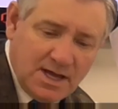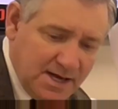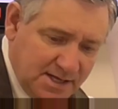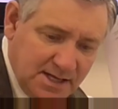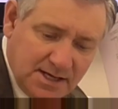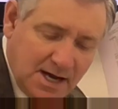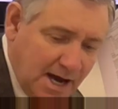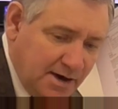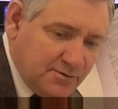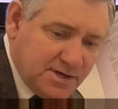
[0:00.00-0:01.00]
And again,
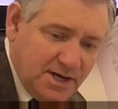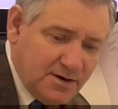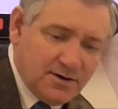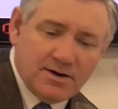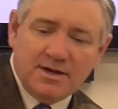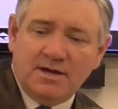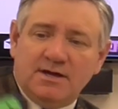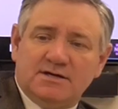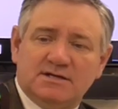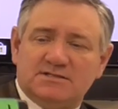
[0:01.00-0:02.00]
I don't care.
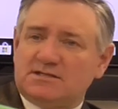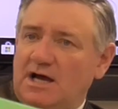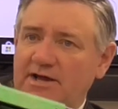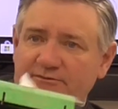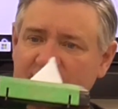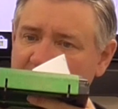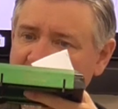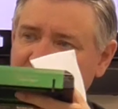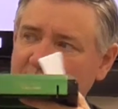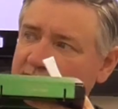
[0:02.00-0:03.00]
Decide
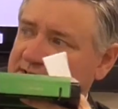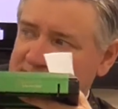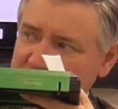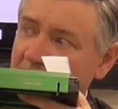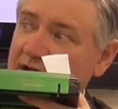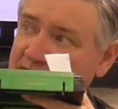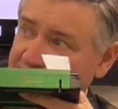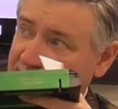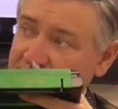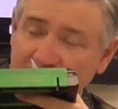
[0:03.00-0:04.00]
if you're
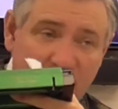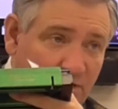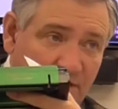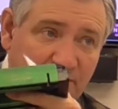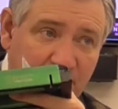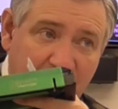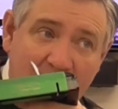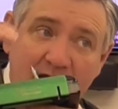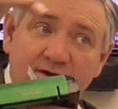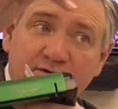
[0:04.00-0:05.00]
deciding you're going to go off the back